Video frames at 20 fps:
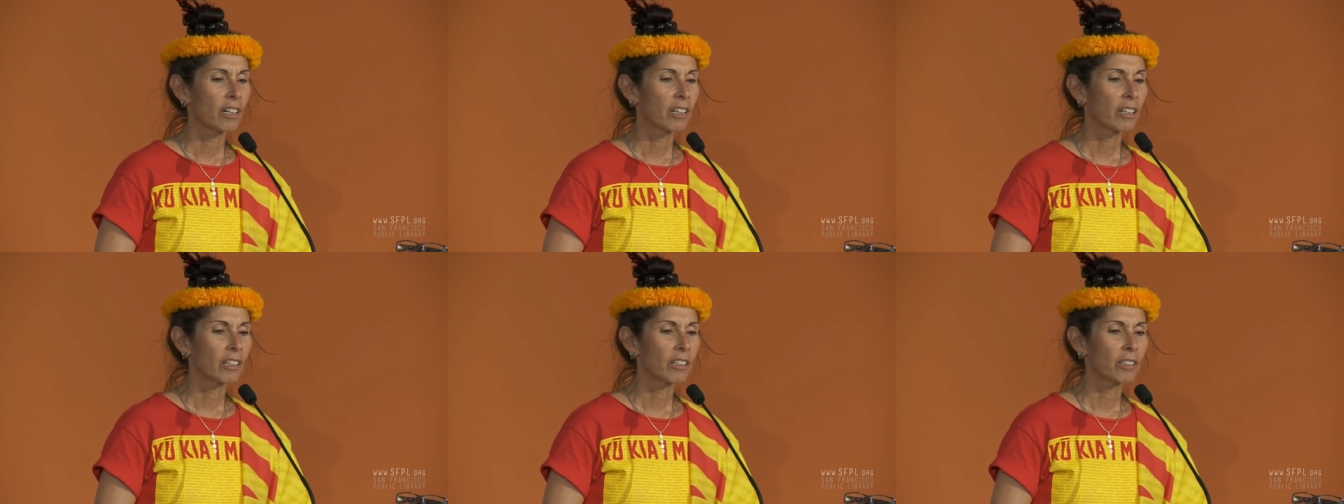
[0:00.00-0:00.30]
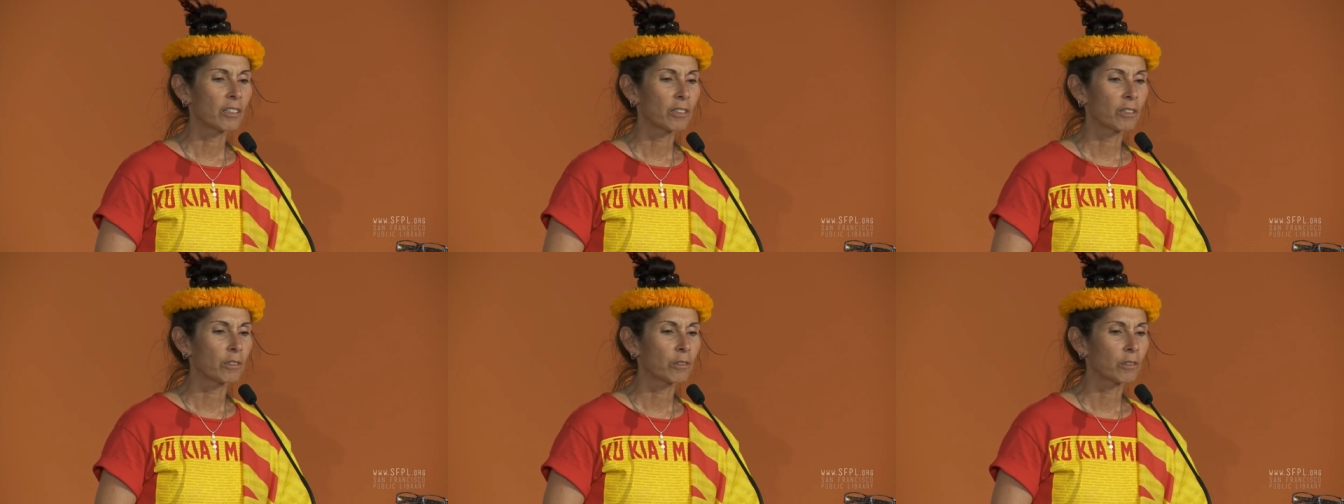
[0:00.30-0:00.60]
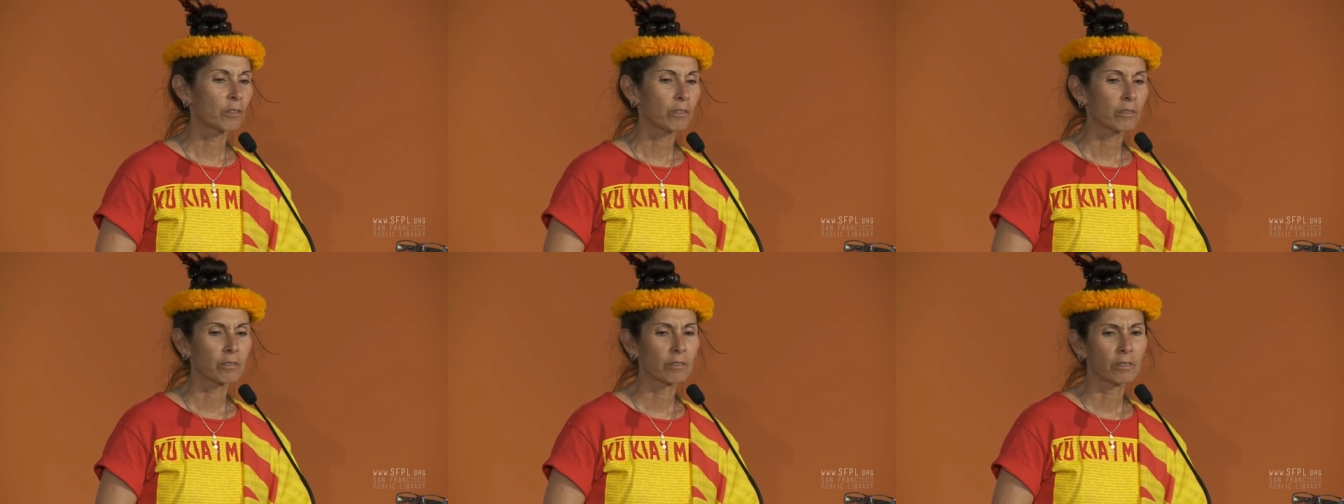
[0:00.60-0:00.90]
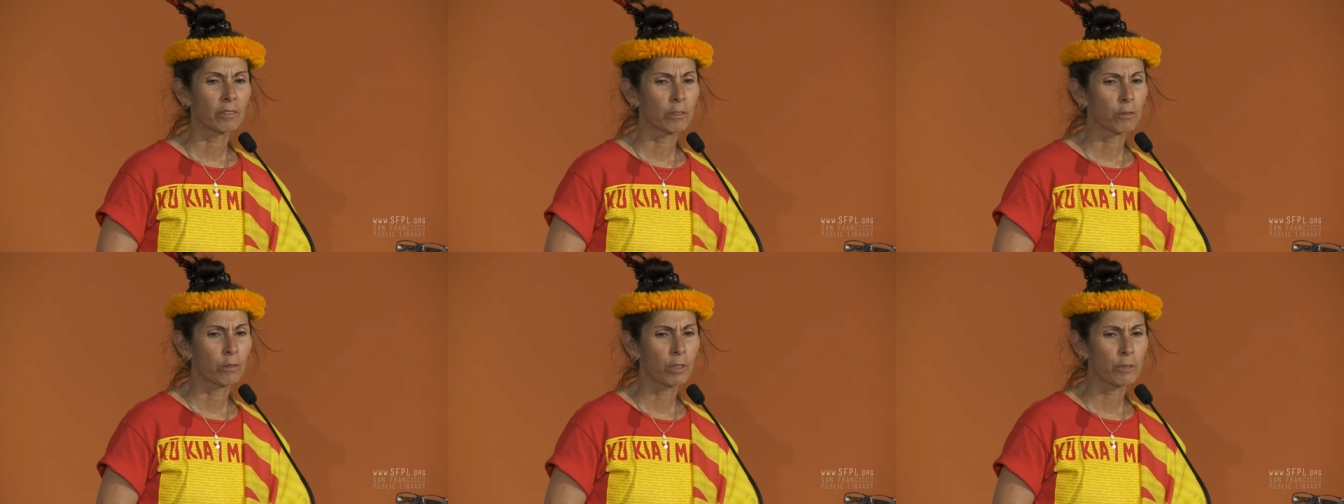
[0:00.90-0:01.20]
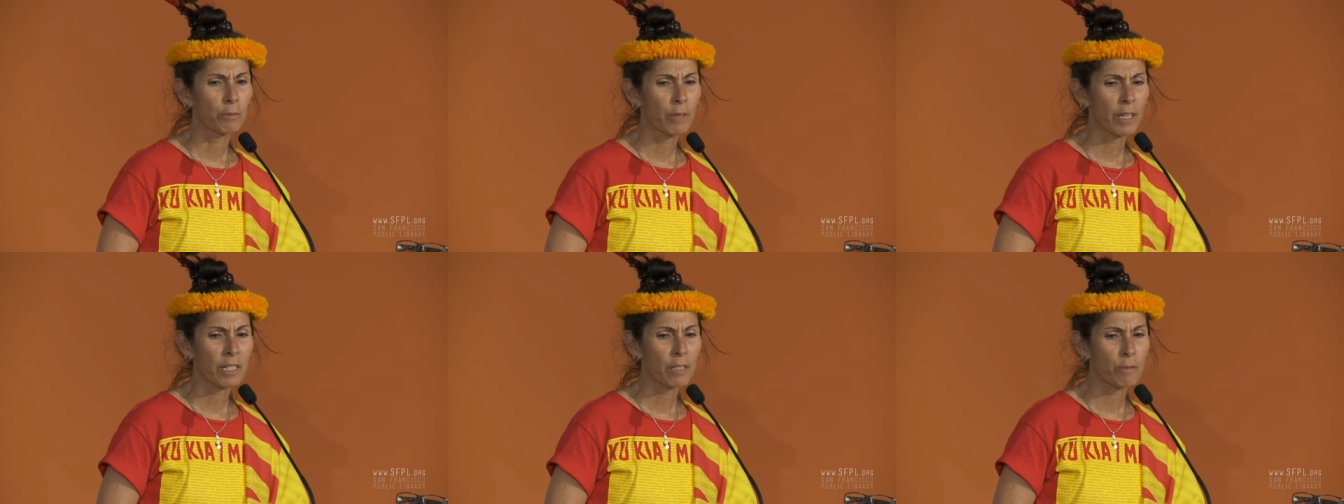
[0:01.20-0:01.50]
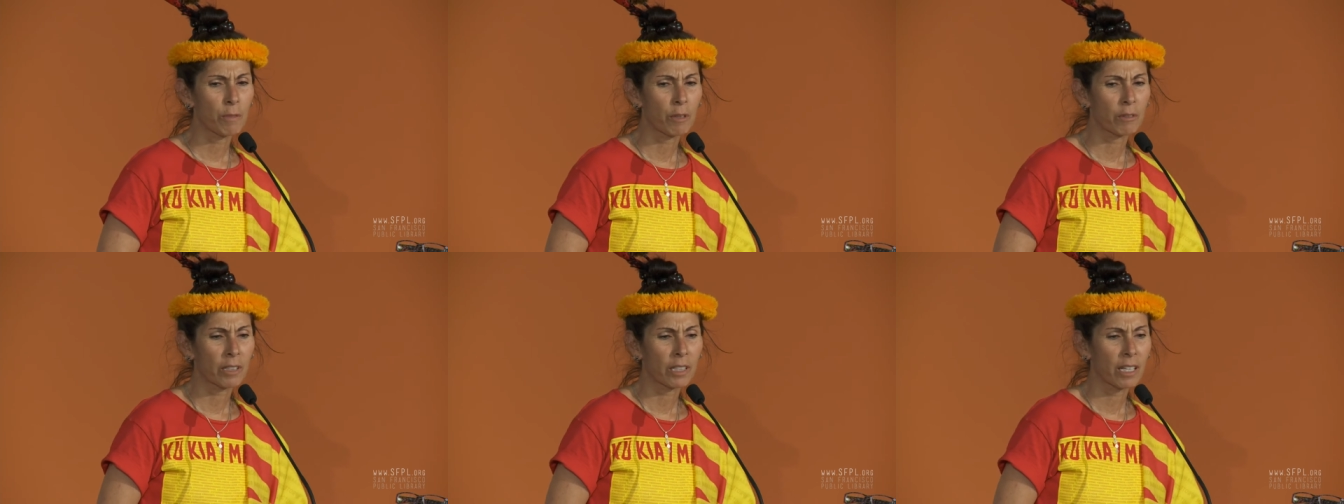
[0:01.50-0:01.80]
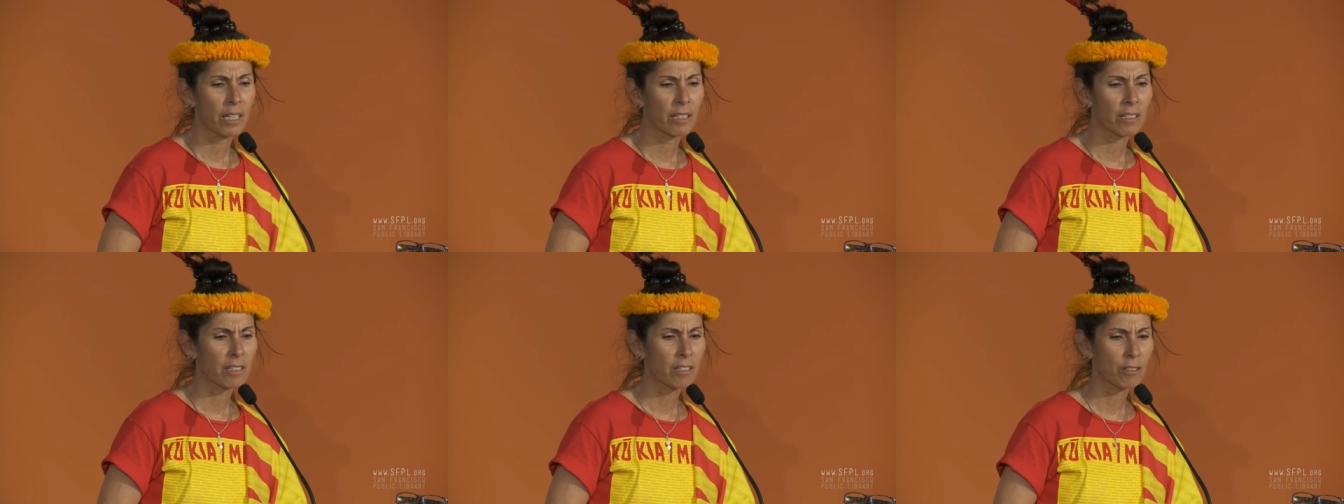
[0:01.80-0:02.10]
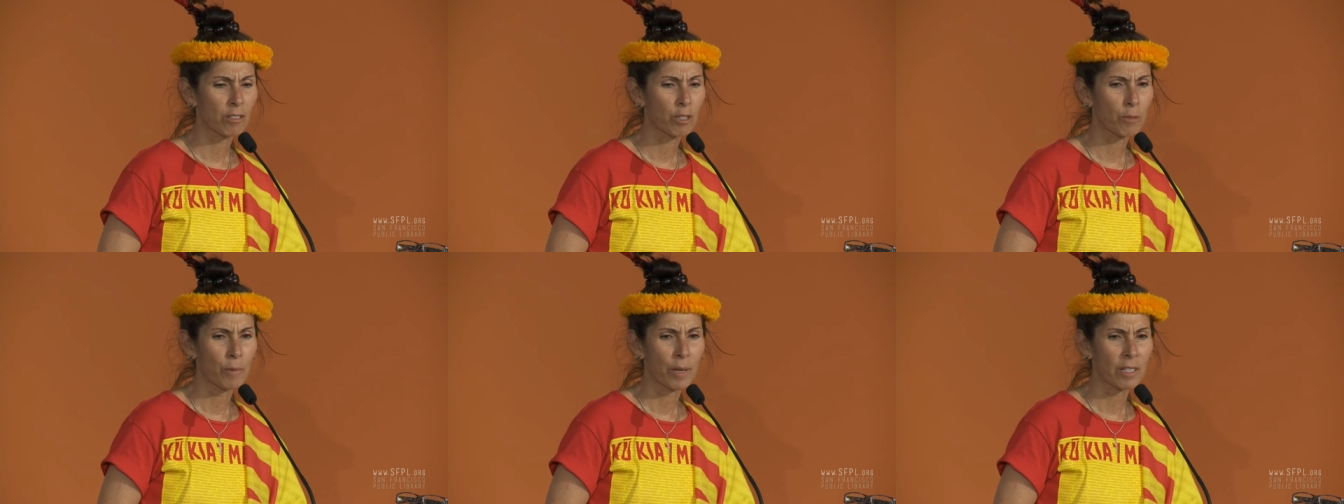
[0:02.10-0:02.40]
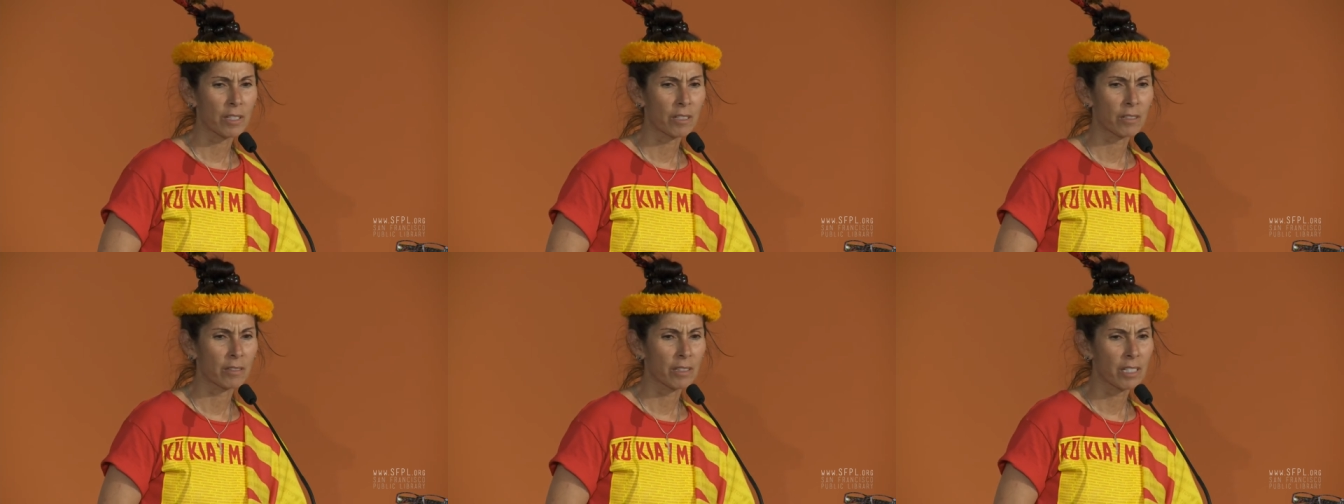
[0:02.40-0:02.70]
oh, well, what makes Mauna Kea so special?